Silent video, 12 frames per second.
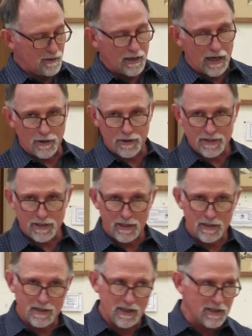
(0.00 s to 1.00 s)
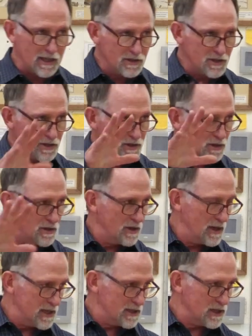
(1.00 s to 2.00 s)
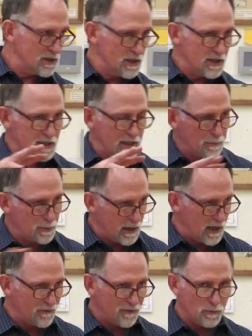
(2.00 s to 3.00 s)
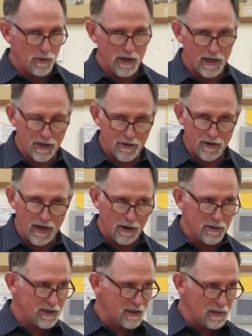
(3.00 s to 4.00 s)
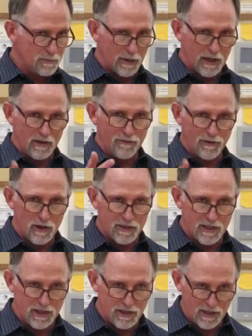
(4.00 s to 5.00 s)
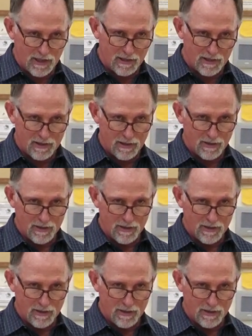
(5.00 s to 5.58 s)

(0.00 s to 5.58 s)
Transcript: heresies. Dissensions are essentially separating from one another. Heresies bring in false teachings.